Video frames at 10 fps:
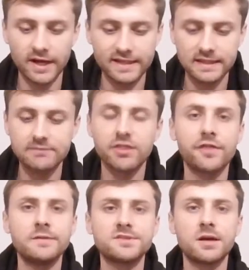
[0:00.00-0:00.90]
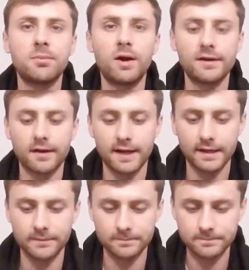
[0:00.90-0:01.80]
ahead and leave a thumbs up while you're at
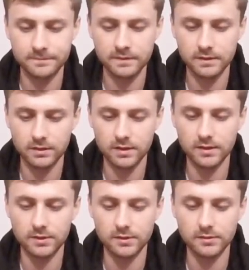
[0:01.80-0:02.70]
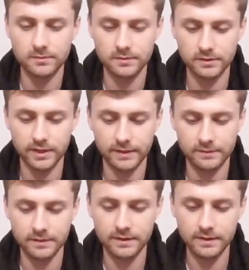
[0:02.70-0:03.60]
it. Uh-oh, okay.
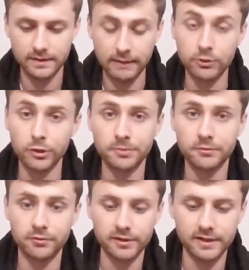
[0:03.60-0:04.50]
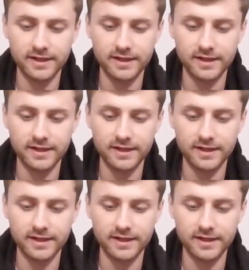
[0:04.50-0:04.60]
That one opened really